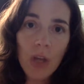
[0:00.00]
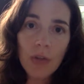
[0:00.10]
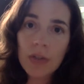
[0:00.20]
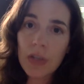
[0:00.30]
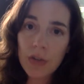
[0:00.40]

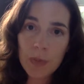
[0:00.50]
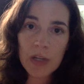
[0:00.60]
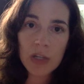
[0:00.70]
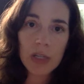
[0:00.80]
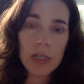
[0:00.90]
There's other
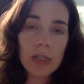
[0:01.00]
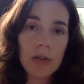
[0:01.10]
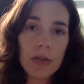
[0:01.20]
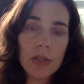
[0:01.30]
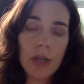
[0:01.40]
species.
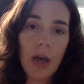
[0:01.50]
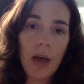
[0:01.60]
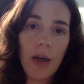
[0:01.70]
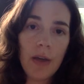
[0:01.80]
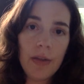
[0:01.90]
There's
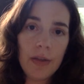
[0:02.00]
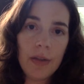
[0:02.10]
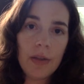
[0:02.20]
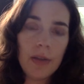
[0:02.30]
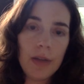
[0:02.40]

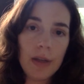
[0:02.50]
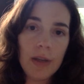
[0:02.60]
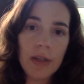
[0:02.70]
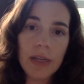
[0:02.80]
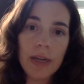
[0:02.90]

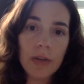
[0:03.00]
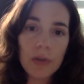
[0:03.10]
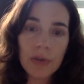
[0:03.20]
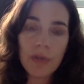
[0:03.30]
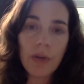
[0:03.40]
the Nile
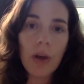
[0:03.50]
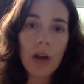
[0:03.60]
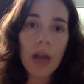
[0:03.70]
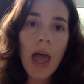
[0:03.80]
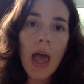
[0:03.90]
tree
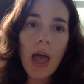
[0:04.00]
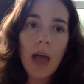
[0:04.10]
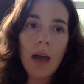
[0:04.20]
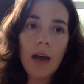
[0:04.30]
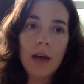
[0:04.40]
frog
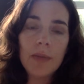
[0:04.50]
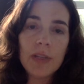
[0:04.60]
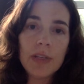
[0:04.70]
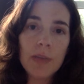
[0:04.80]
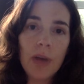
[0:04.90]

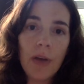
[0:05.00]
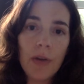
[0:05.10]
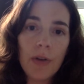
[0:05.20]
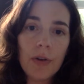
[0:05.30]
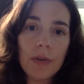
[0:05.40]
and some
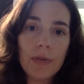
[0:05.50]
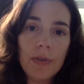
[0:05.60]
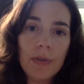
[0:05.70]
other